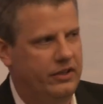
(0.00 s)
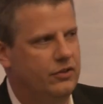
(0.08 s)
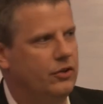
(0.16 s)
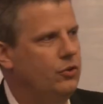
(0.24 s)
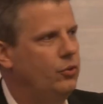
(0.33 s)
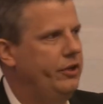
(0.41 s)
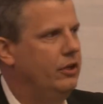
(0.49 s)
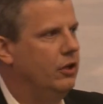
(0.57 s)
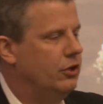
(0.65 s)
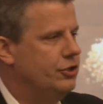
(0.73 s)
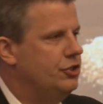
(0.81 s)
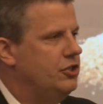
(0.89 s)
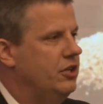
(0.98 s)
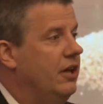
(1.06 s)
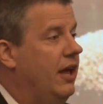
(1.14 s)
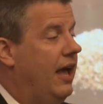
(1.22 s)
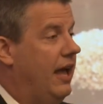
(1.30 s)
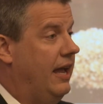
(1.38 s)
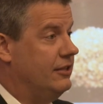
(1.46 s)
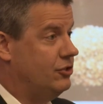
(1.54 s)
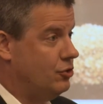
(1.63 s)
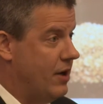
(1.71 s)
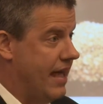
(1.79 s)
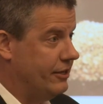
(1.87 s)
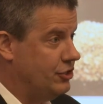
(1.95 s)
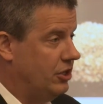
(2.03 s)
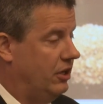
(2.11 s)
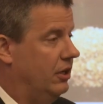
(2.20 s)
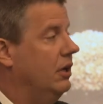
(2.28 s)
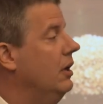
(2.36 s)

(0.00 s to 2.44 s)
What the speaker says: Indra Nooyi, launched a strategy.